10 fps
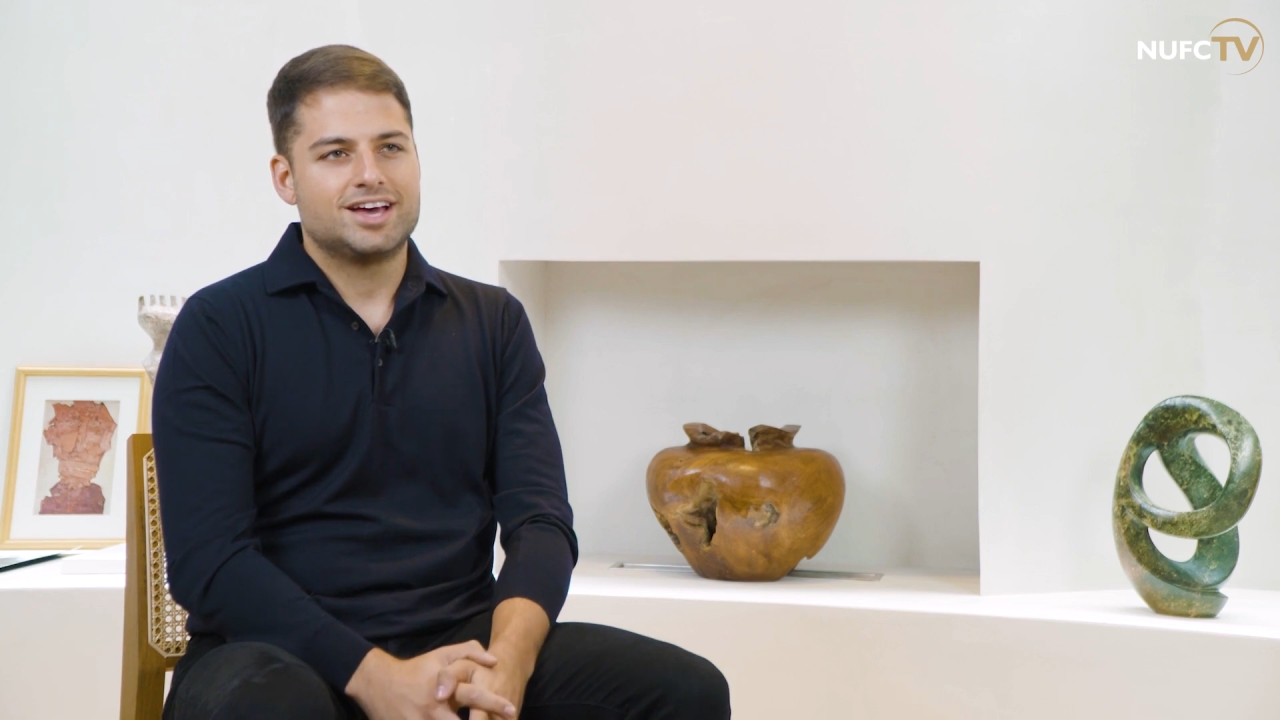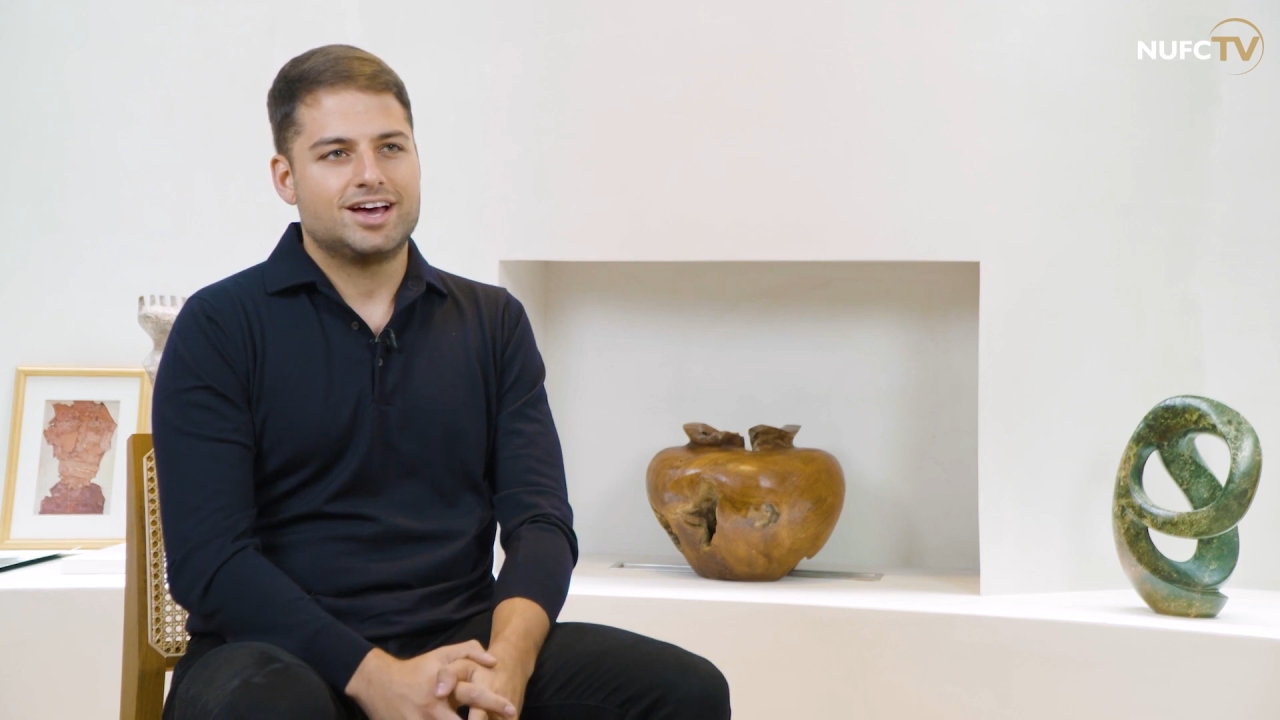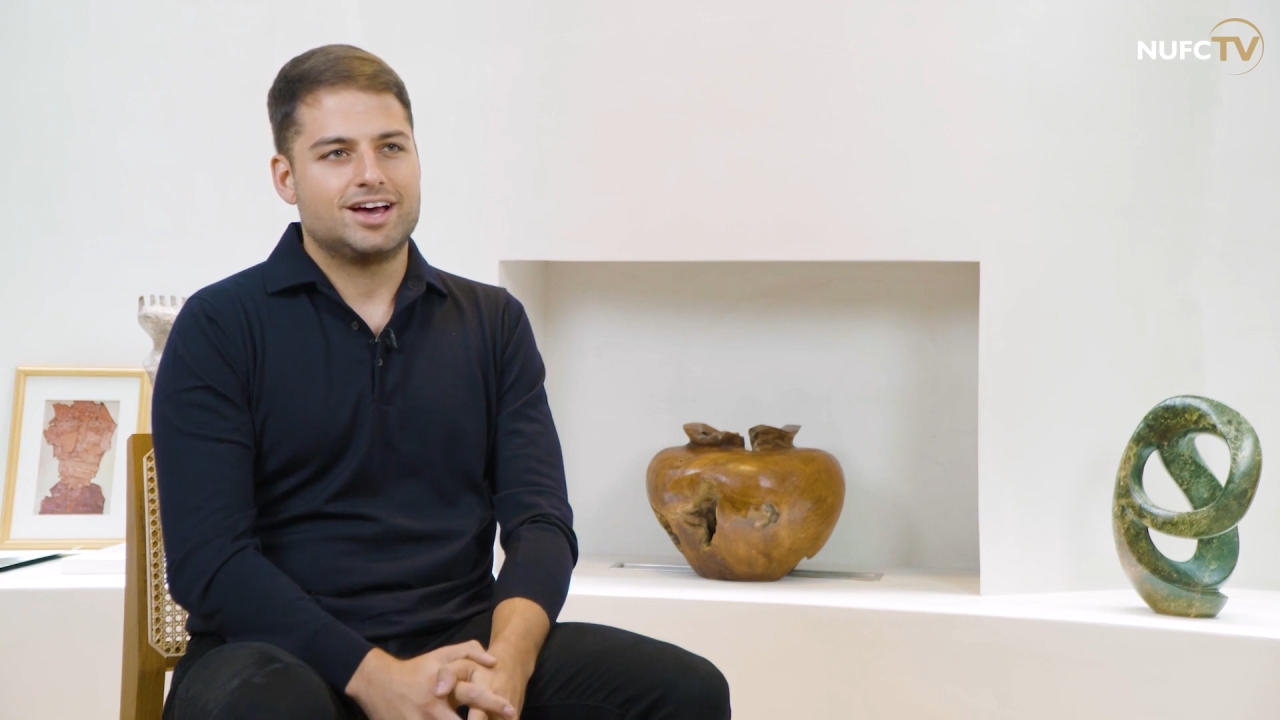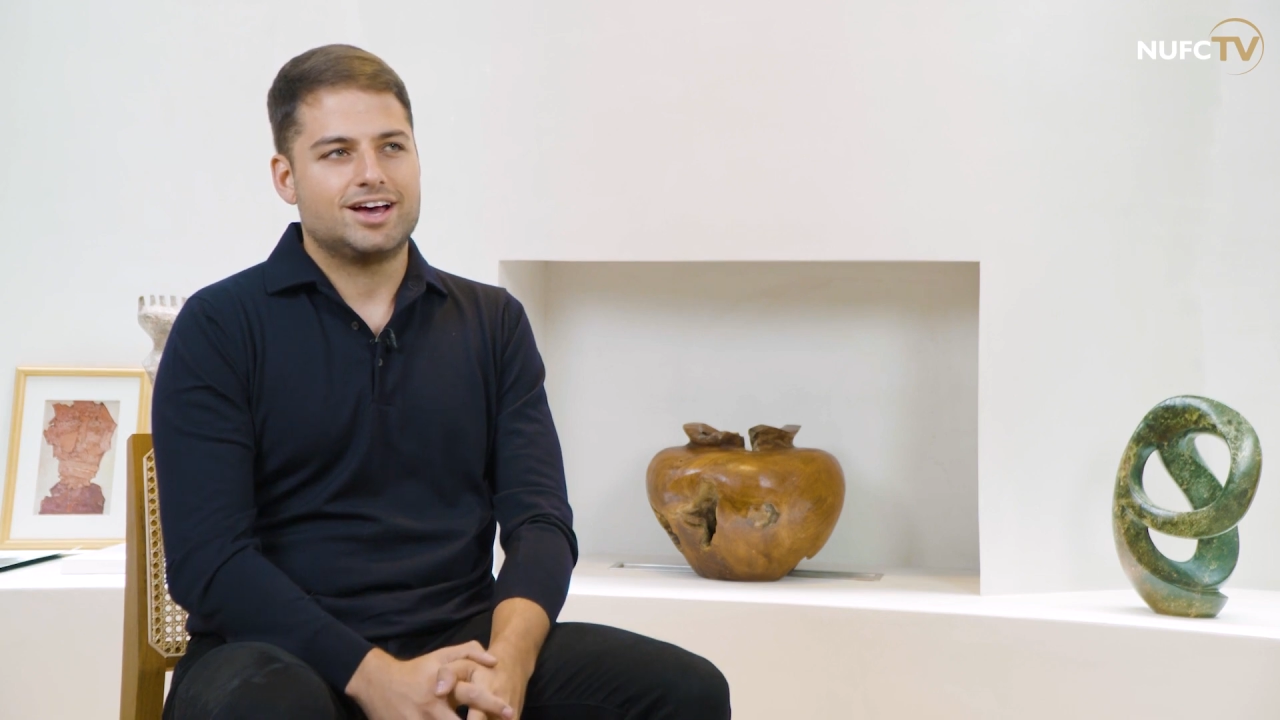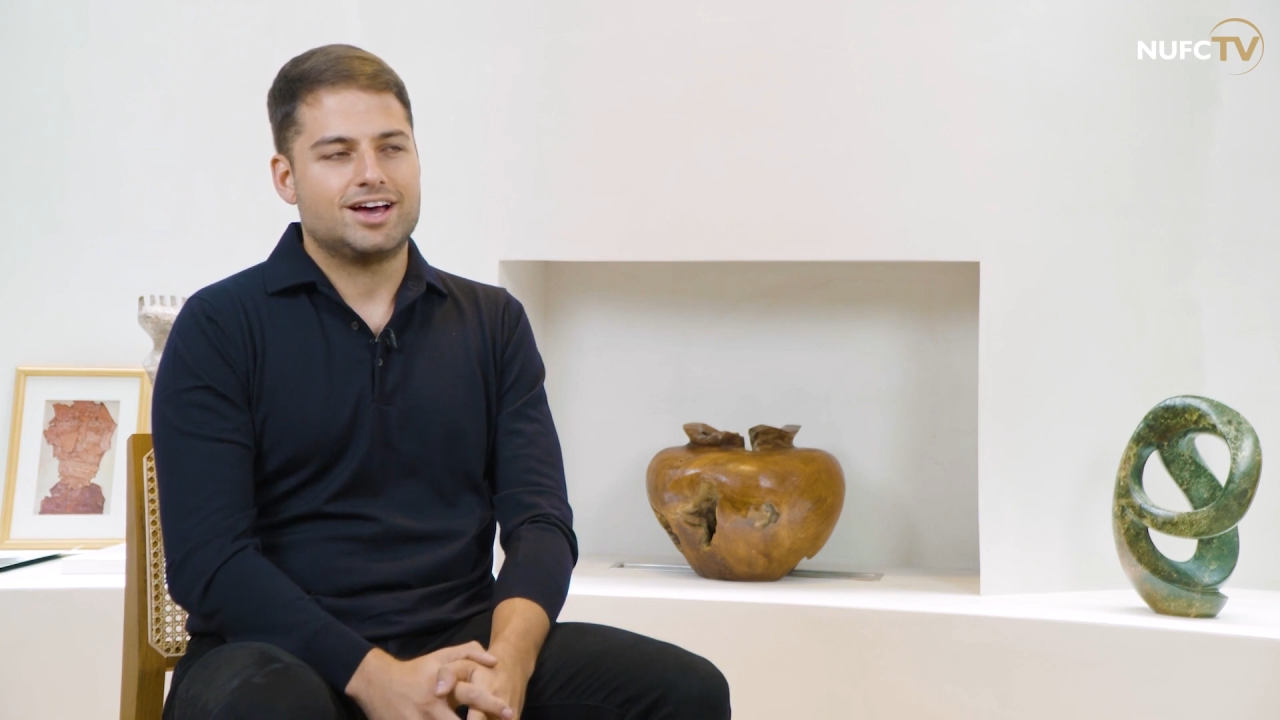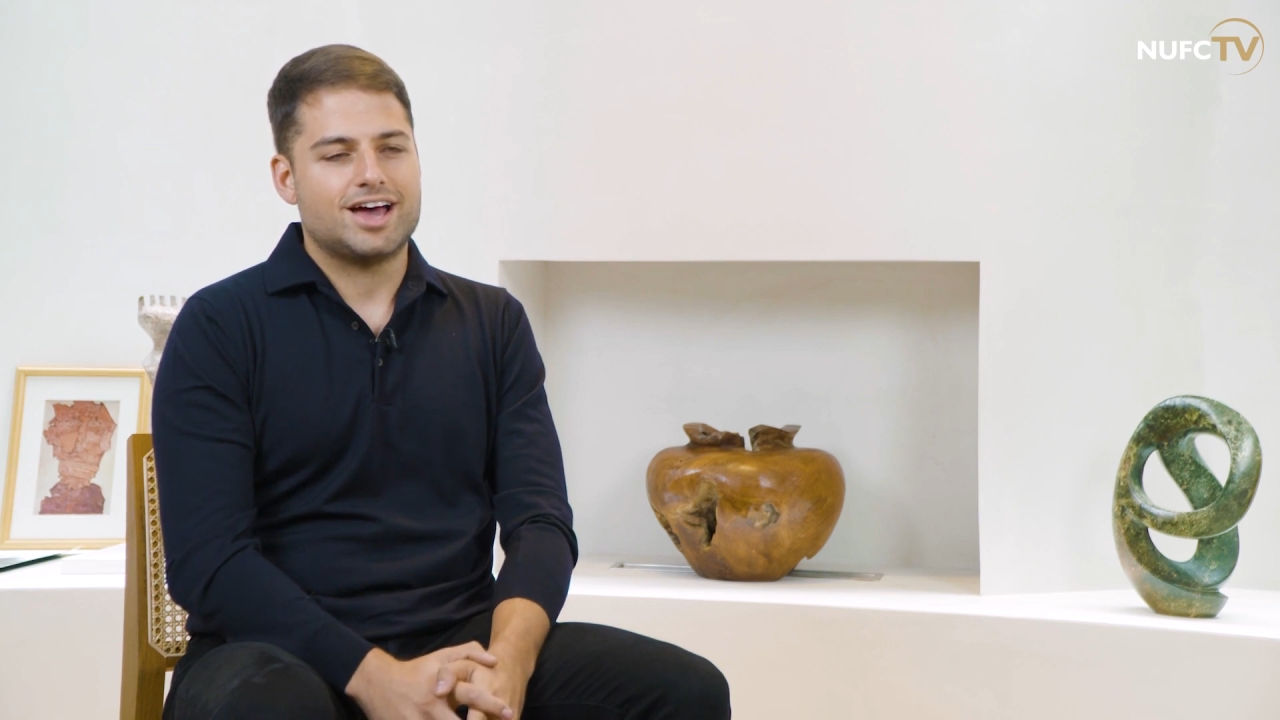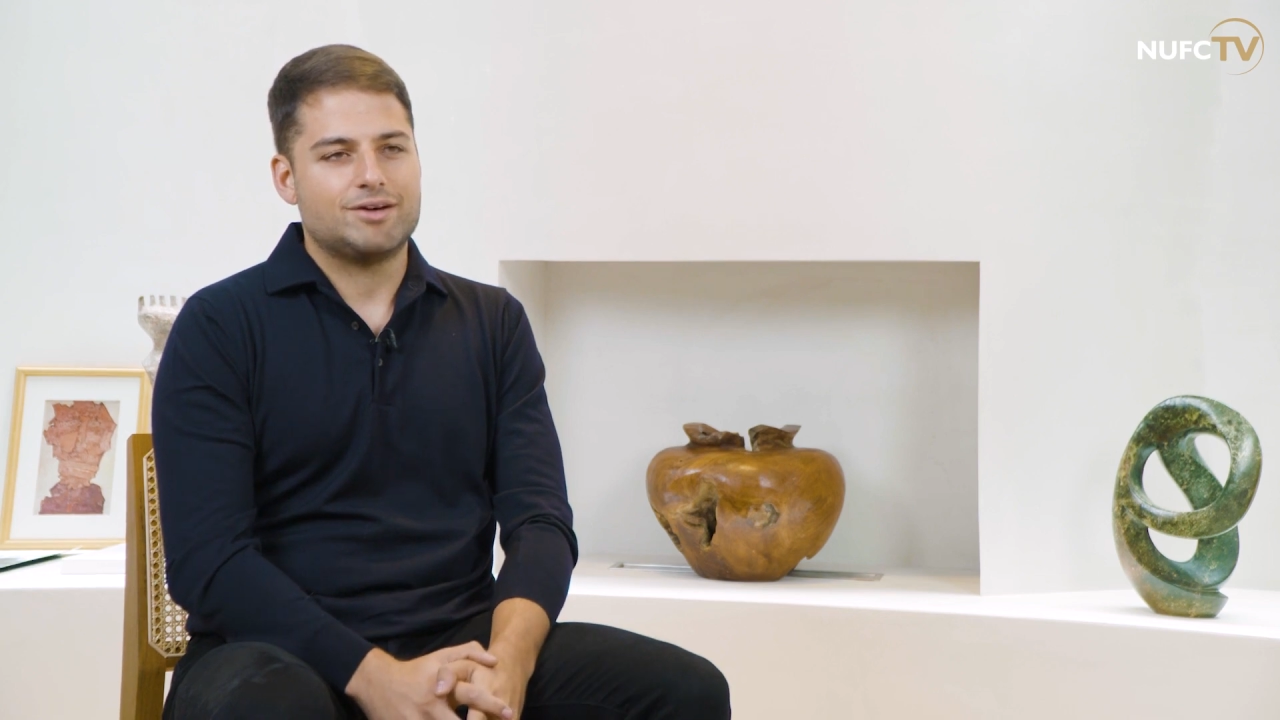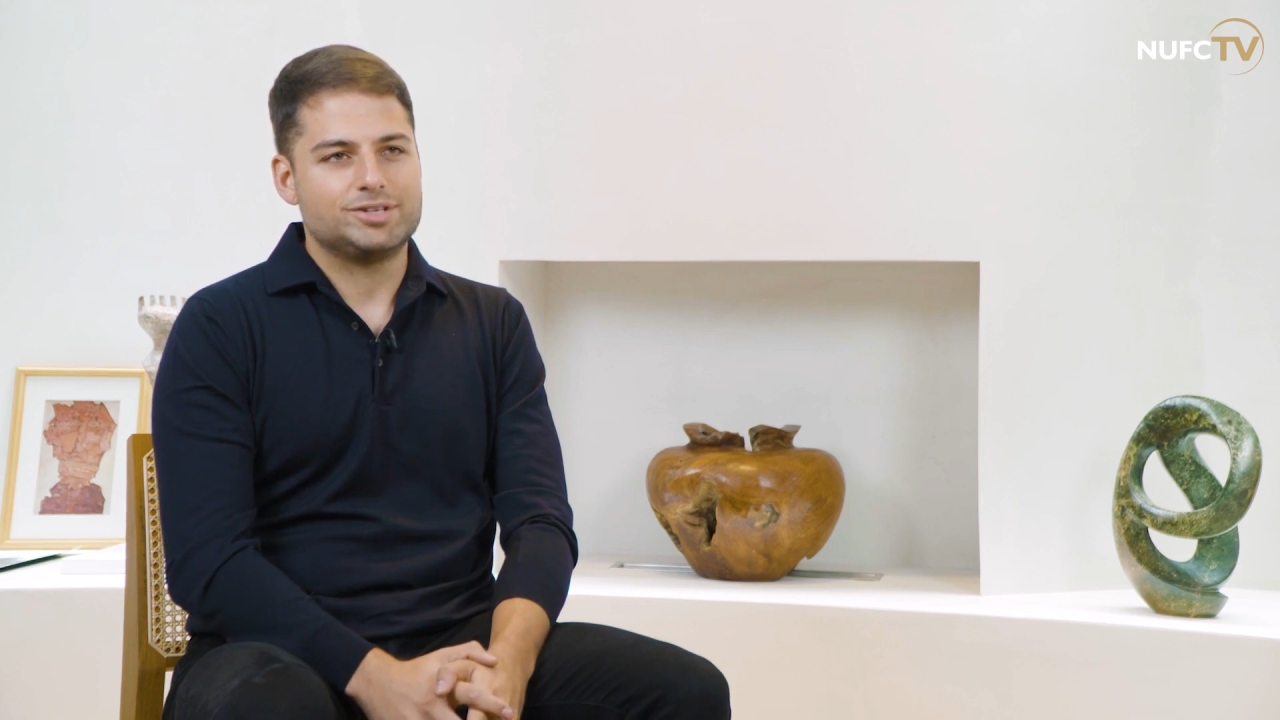and